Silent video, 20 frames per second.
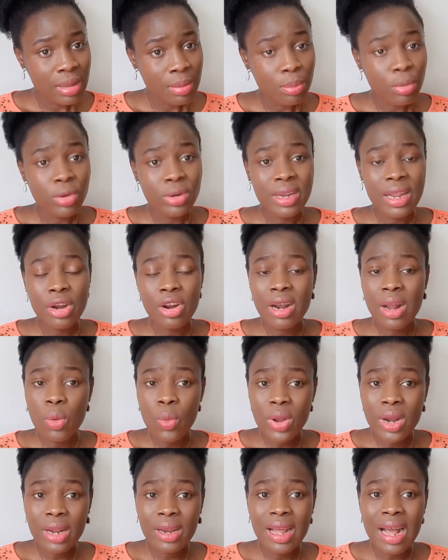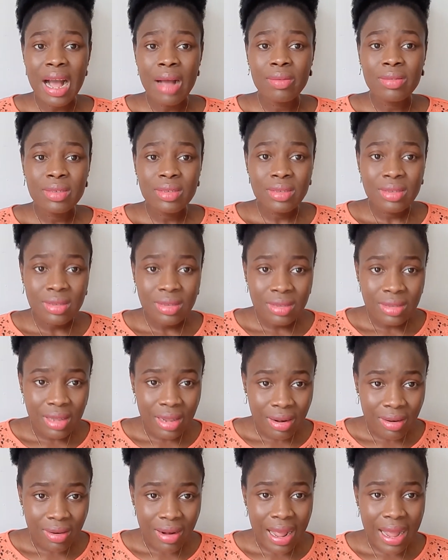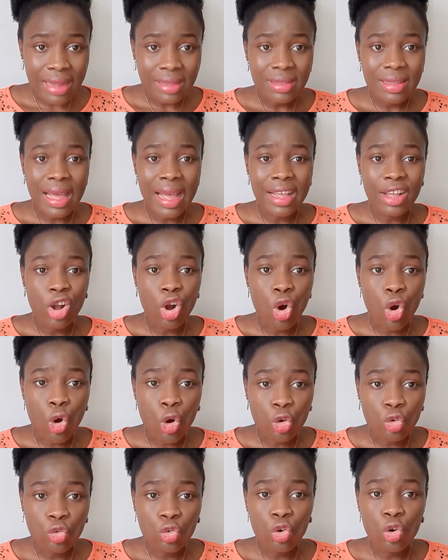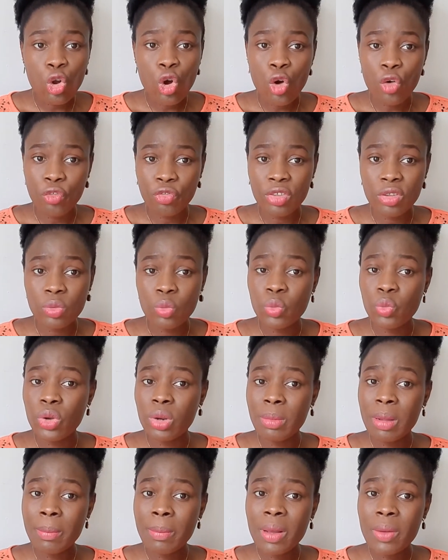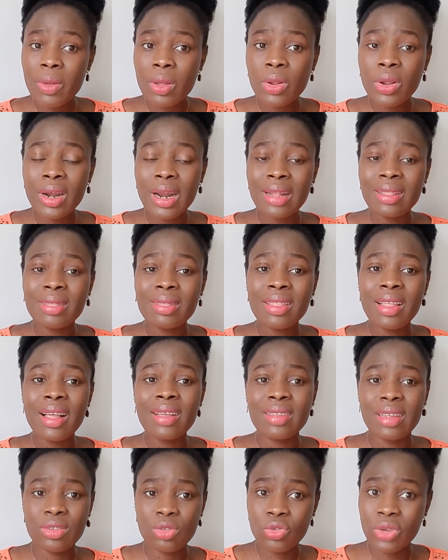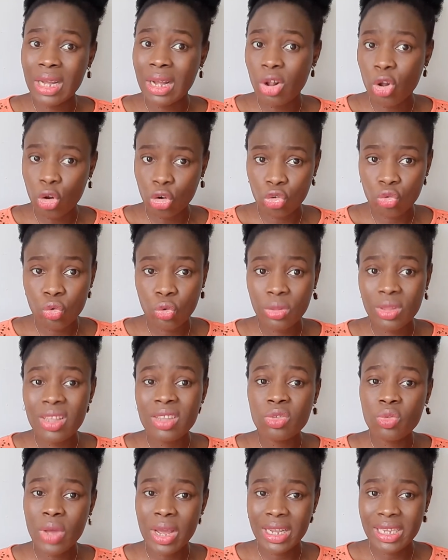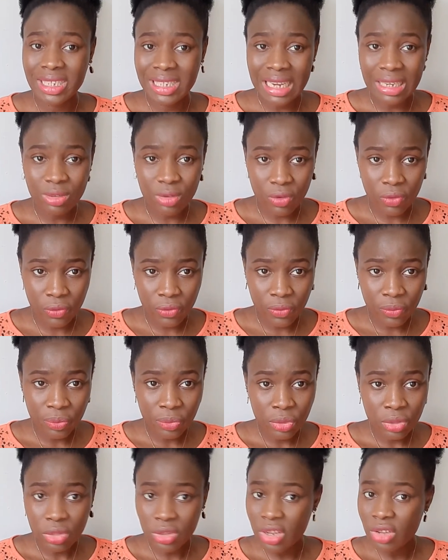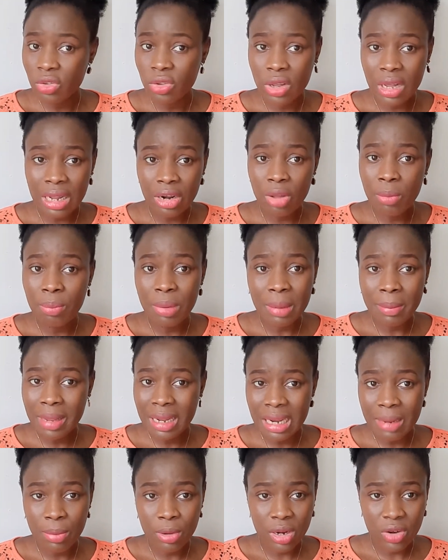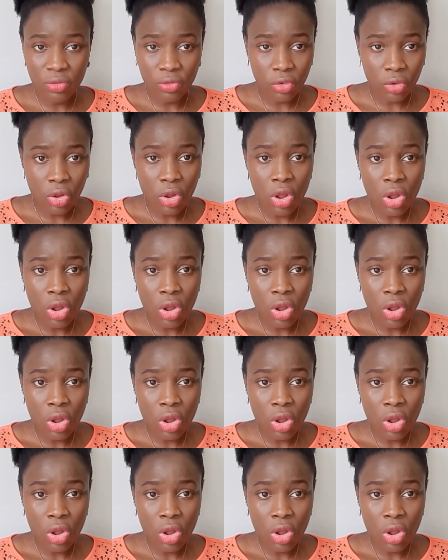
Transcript: But they're not aware that they have the right, they are in control of this. Remember, you're looking at things that you can control, things you are in charge of, things you cannot blame anybody for.